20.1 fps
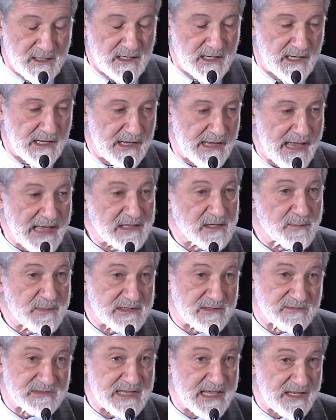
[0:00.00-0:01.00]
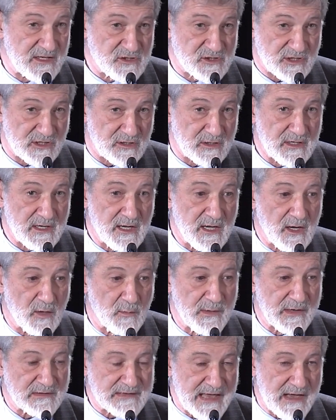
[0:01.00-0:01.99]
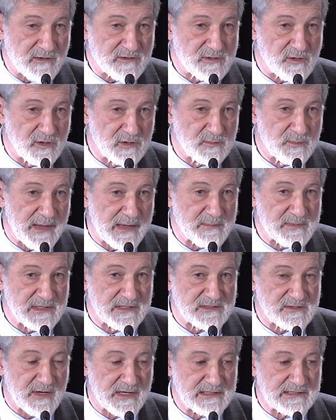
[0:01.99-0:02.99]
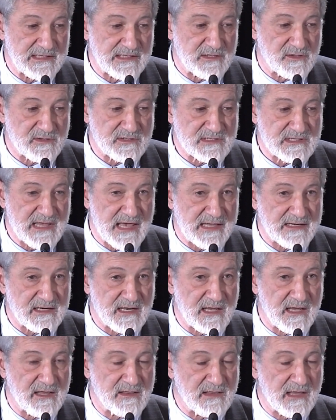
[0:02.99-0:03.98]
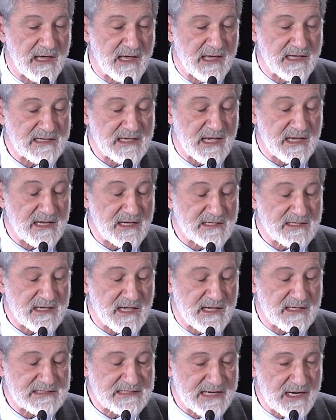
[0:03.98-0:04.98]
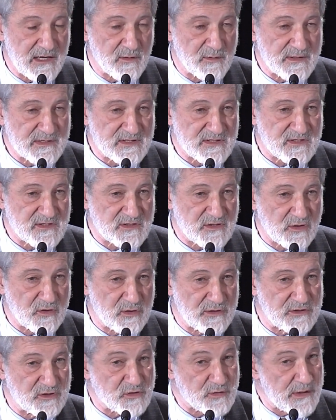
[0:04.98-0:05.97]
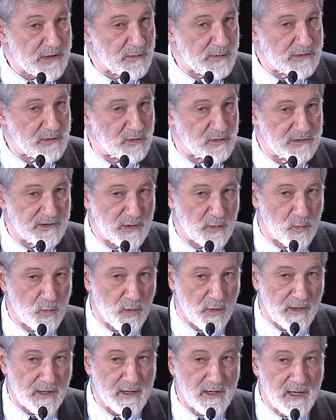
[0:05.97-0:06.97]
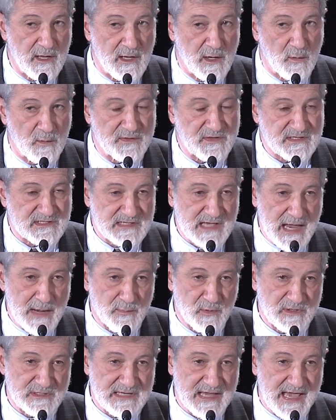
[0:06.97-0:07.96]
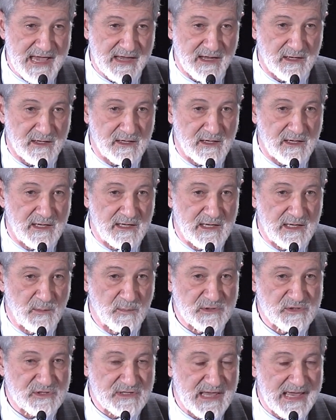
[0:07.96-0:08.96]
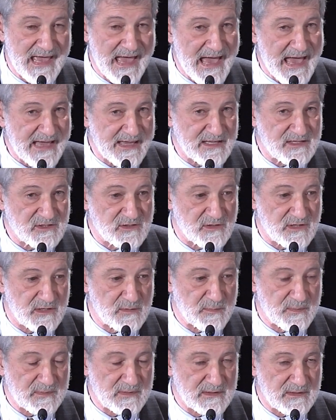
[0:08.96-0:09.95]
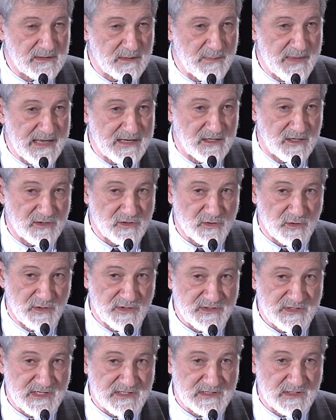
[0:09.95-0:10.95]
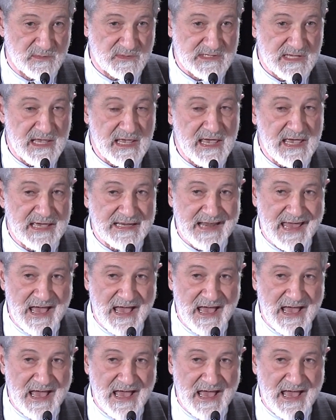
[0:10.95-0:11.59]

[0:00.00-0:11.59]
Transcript: uh, element of danger, we are now told by military leaders that uh, terrorists could trigger a nuclear war with a cyber attack in which they hack into com command and control systems and